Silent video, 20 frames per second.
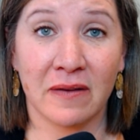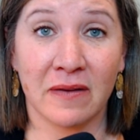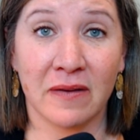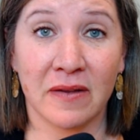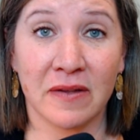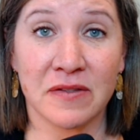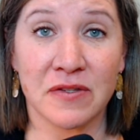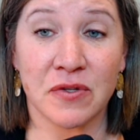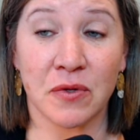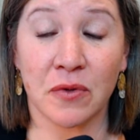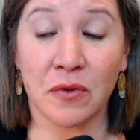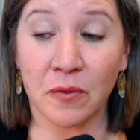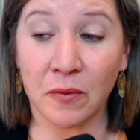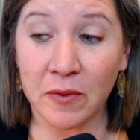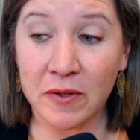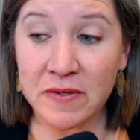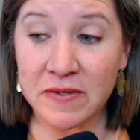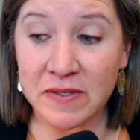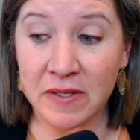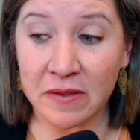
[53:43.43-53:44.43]
And so the
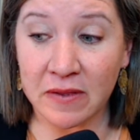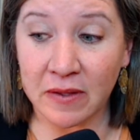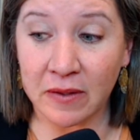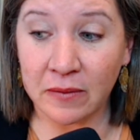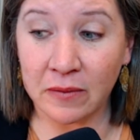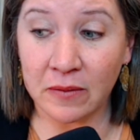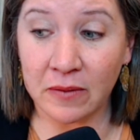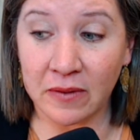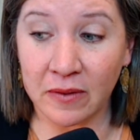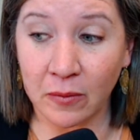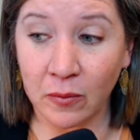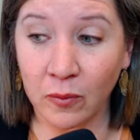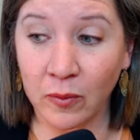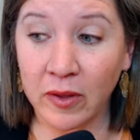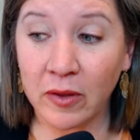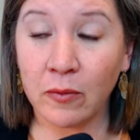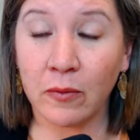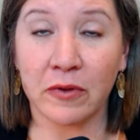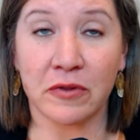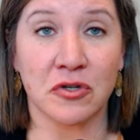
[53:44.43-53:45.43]
reason that
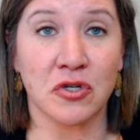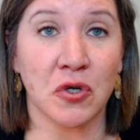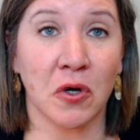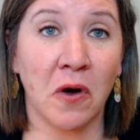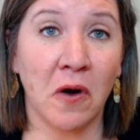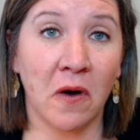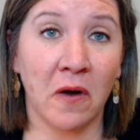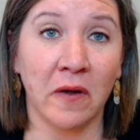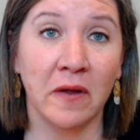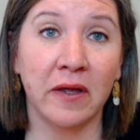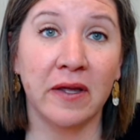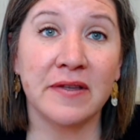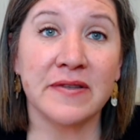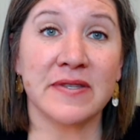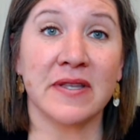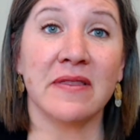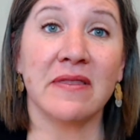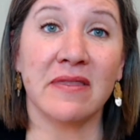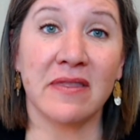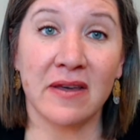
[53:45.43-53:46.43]
we withdraw
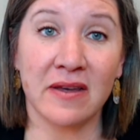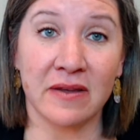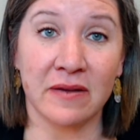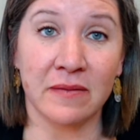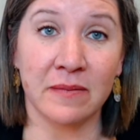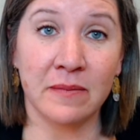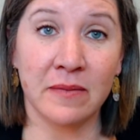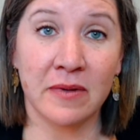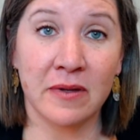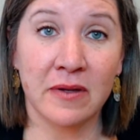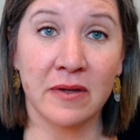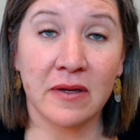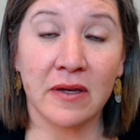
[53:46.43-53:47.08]
isn't them.